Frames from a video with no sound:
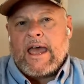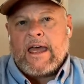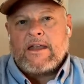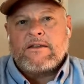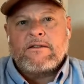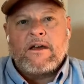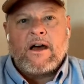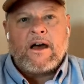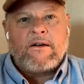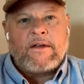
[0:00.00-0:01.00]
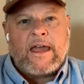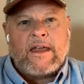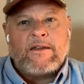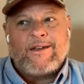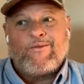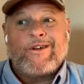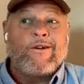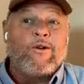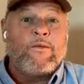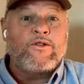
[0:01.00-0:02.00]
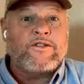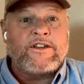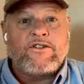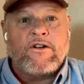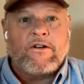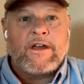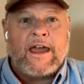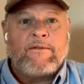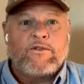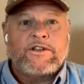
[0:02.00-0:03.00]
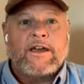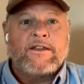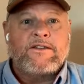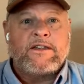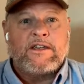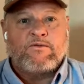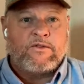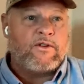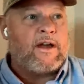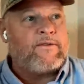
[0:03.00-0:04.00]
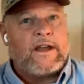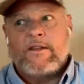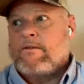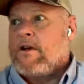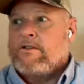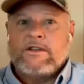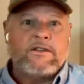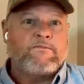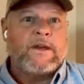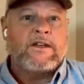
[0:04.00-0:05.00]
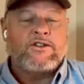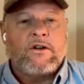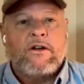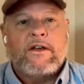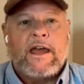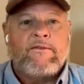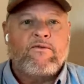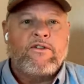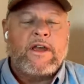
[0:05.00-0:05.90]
And uh, and and we grow mostly sugarcane, which I can see as we're driving down the road. This is big sugarcane.